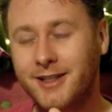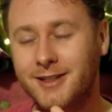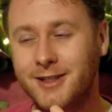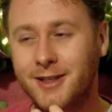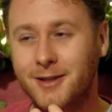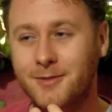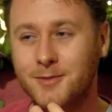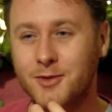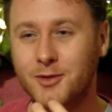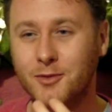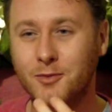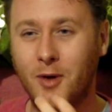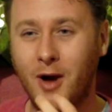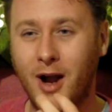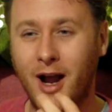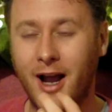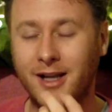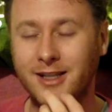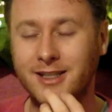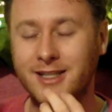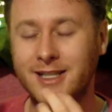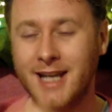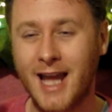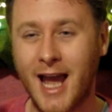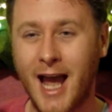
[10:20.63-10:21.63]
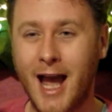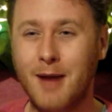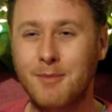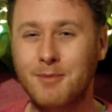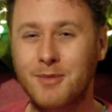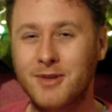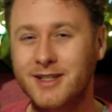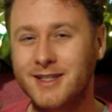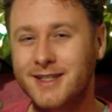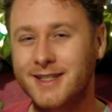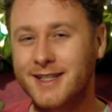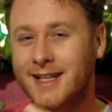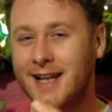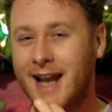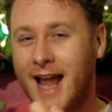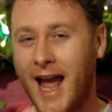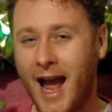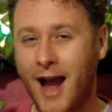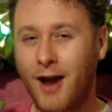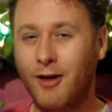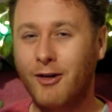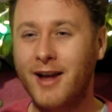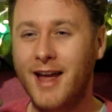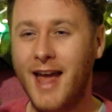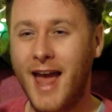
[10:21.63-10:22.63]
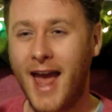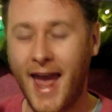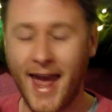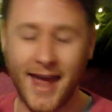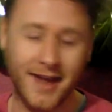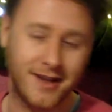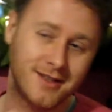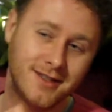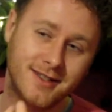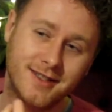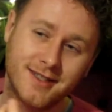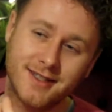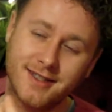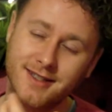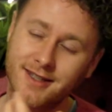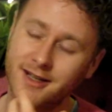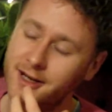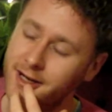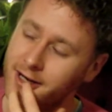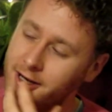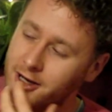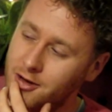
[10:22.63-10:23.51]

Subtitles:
terms of what actually happens and how it ends.